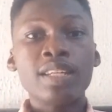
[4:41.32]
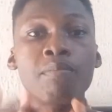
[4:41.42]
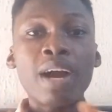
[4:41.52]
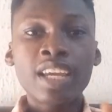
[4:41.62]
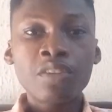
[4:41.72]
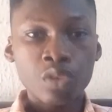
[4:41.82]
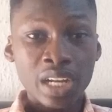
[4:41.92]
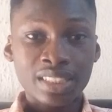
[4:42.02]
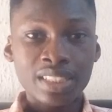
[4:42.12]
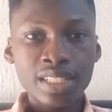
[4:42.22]
market
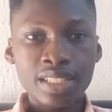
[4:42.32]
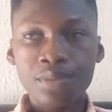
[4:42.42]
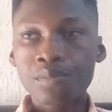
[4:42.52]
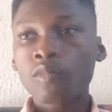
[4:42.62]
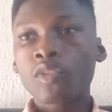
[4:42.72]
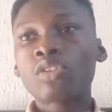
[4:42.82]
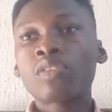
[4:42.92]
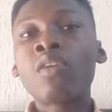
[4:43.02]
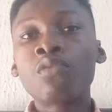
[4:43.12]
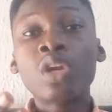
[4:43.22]
volatility, because
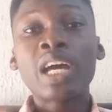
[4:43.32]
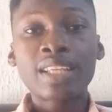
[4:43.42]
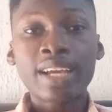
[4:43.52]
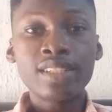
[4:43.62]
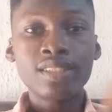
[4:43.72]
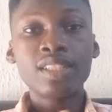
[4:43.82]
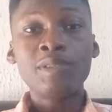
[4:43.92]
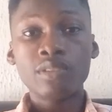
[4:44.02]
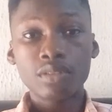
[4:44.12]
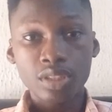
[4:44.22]
how volatile
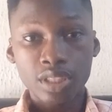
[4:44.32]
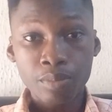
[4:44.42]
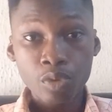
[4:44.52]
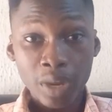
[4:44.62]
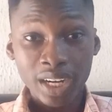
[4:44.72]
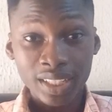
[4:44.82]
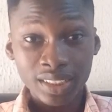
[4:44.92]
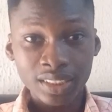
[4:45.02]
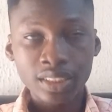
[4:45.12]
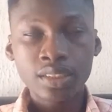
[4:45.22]
the crypto market
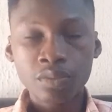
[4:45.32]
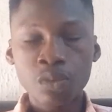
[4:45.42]
is,